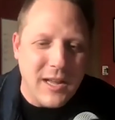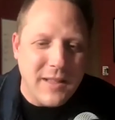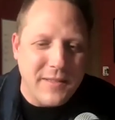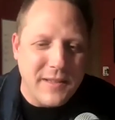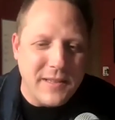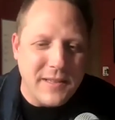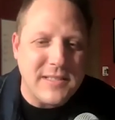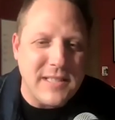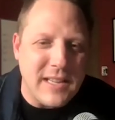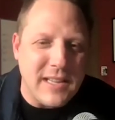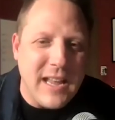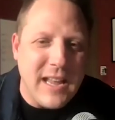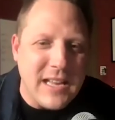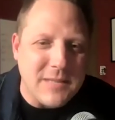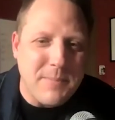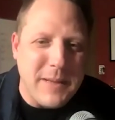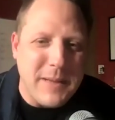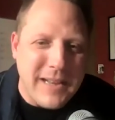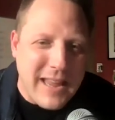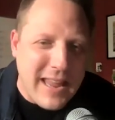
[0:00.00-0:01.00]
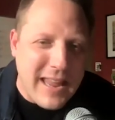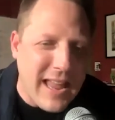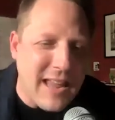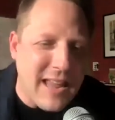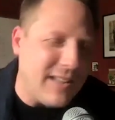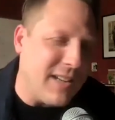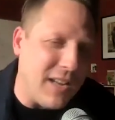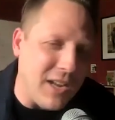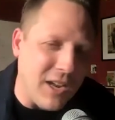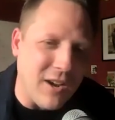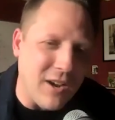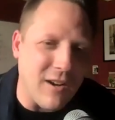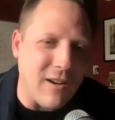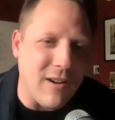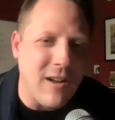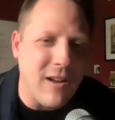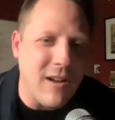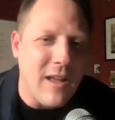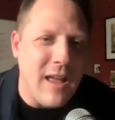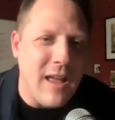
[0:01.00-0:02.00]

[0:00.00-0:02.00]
this thing has been hidden here,